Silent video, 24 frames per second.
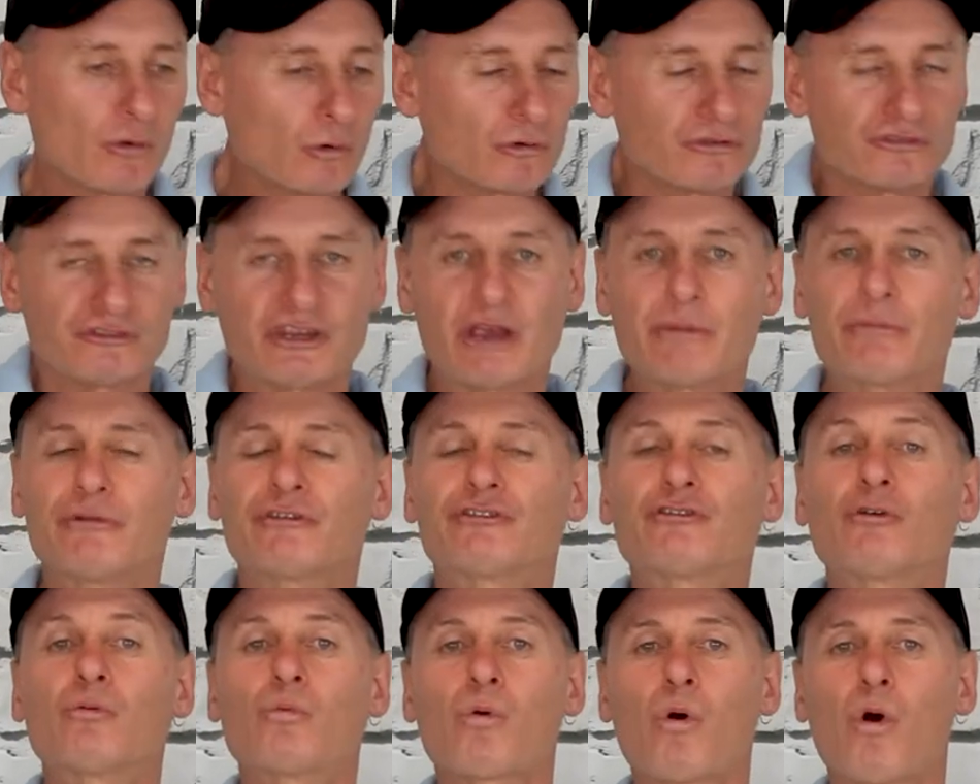
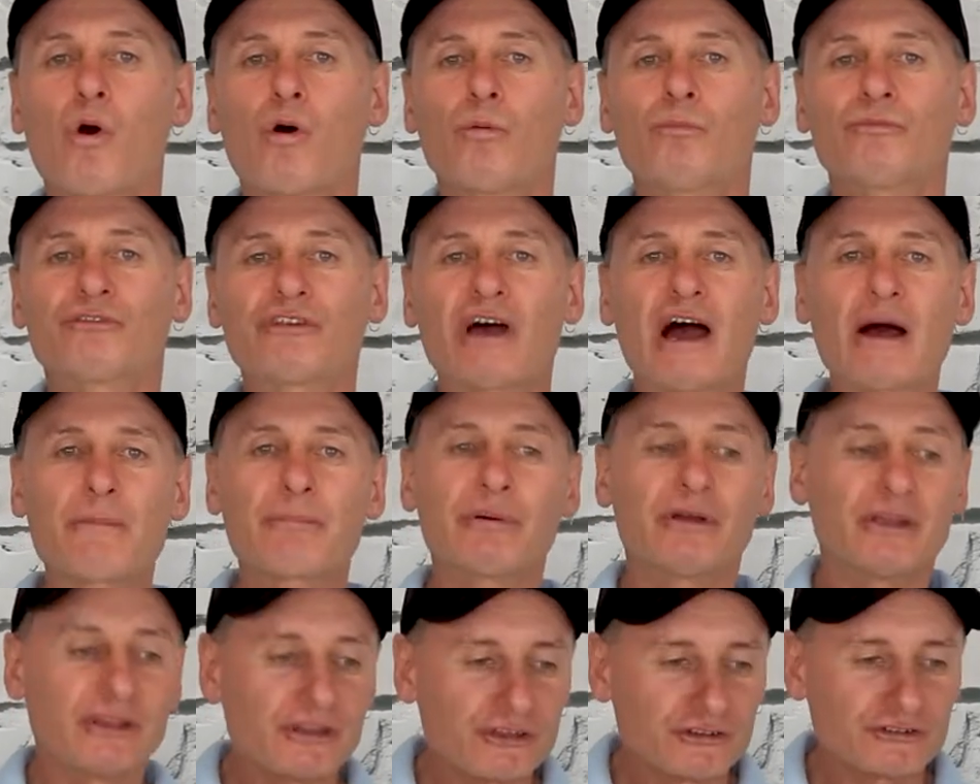Temperature warms up,
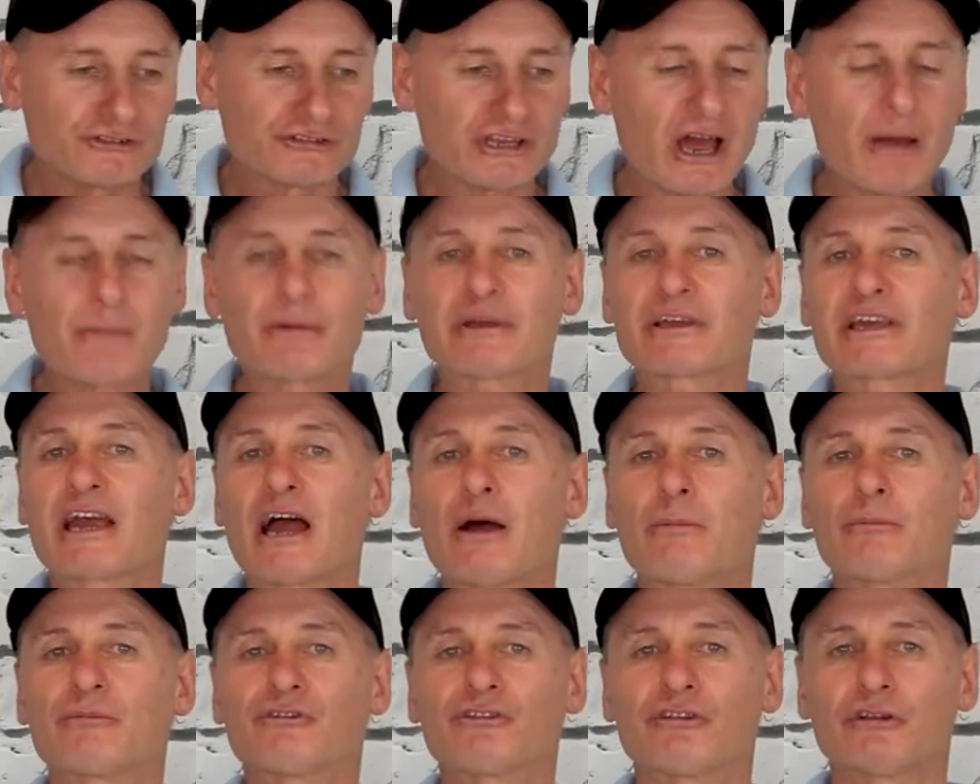summer
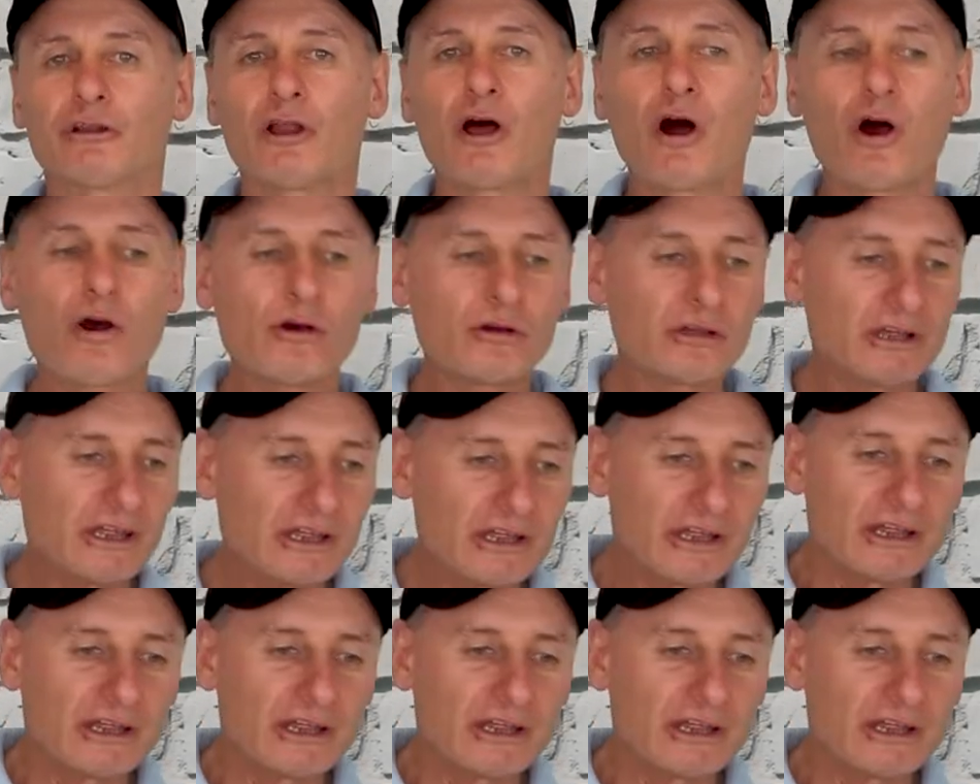comes along,